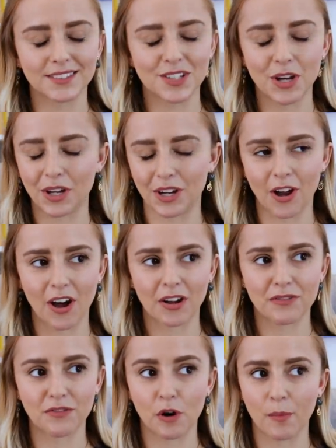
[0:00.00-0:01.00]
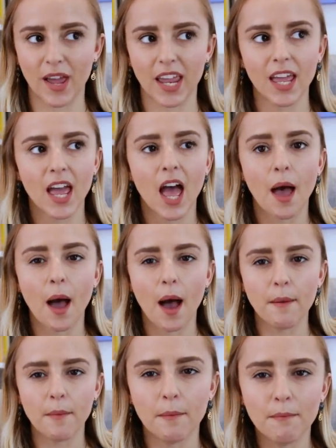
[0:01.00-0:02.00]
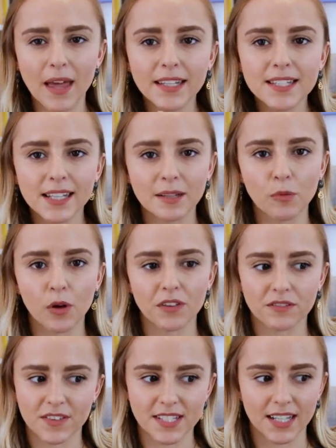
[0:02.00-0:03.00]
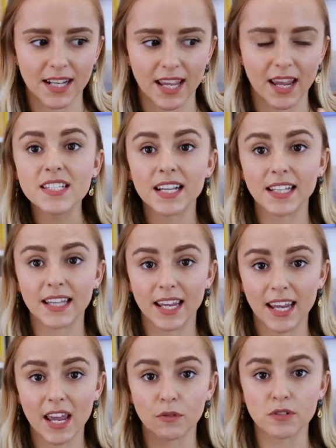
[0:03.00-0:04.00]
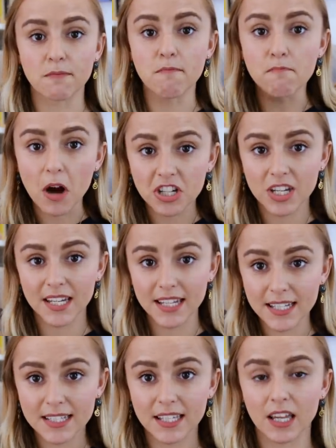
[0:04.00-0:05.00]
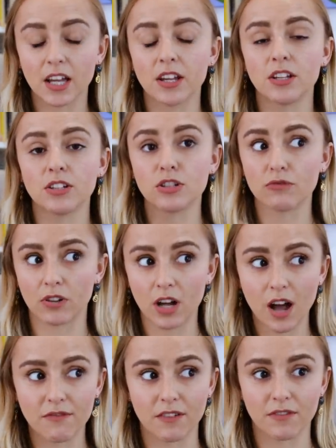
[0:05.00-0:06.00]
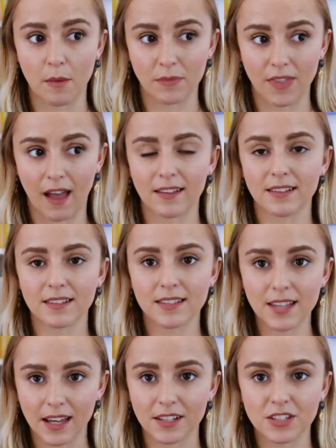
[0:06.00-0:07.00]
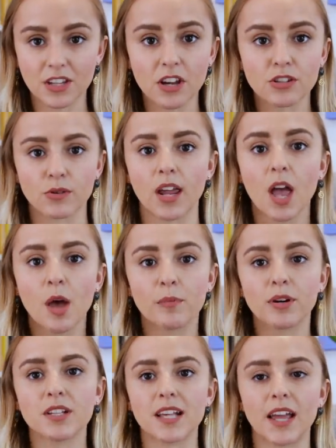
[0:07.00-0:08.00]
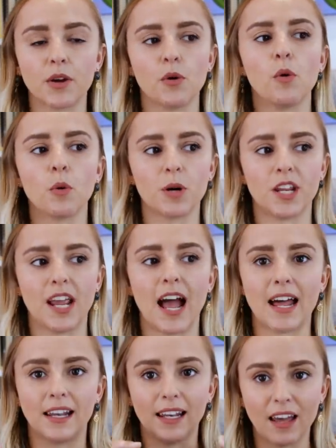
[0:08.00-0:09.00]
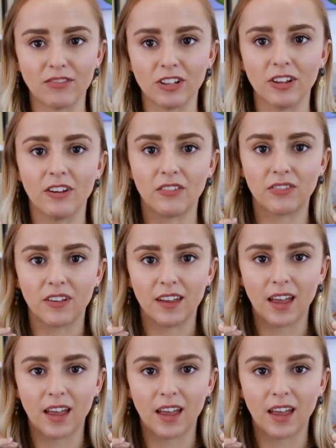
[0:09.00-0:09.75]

took a knock for me, mentally more than physically. Physically, it was much easier to recover from that second surgery because I already had a level of